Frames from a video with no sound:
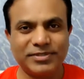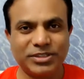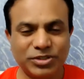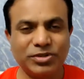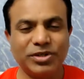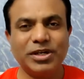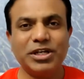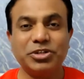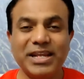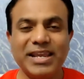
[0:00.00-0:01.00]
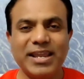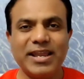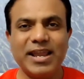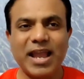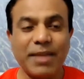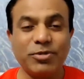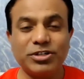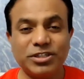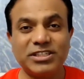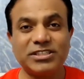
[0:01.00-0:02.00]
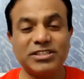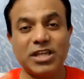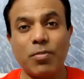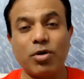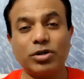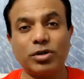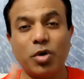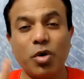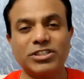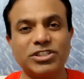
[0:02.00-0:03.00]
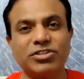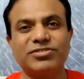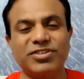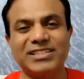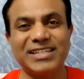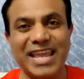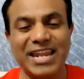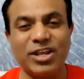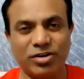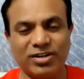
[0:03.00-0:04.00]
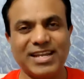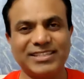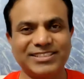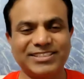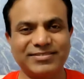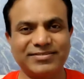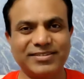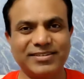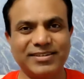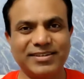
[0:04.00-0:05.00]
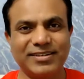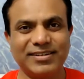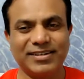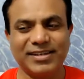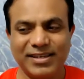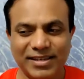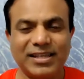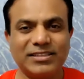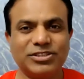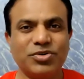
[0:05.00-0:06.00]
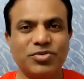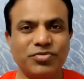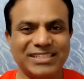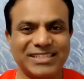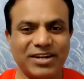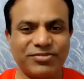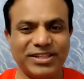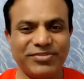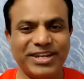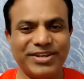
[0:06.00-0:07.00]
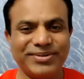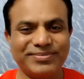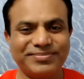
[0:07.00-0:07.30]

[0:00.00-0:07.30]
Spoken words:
So today I'm going to discuss about causes of stress in any organization. So we'll start with the video.